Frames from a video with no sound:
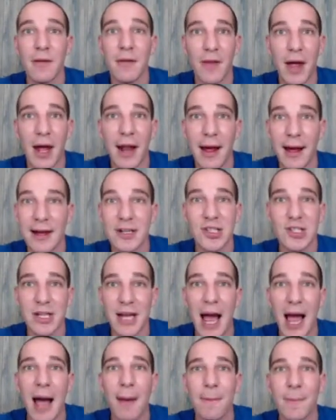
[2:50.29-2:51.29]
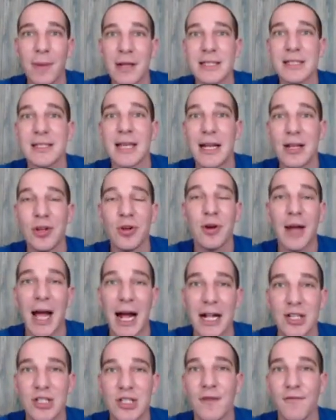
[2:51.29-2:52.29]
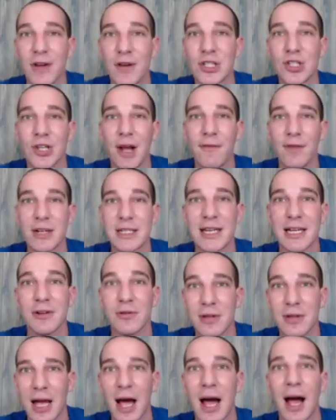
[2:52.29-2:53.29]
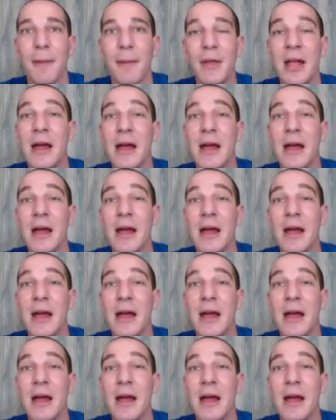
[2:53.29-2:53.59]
of that actually happens and you catch the fish every single time.